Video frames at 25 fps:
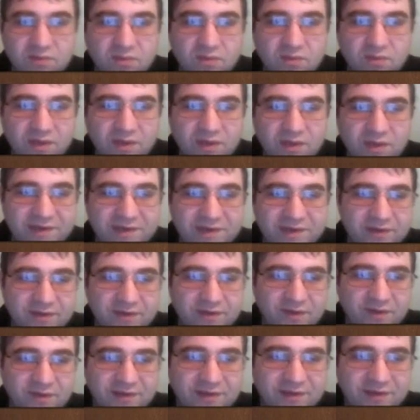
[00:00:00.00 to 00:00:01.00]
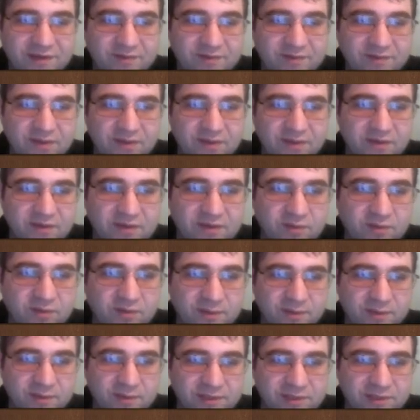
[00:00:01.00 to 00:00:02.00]
white's going to find some miracle
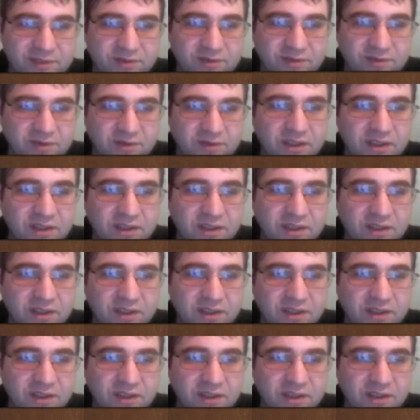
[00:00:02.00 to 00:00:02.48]
perpetual,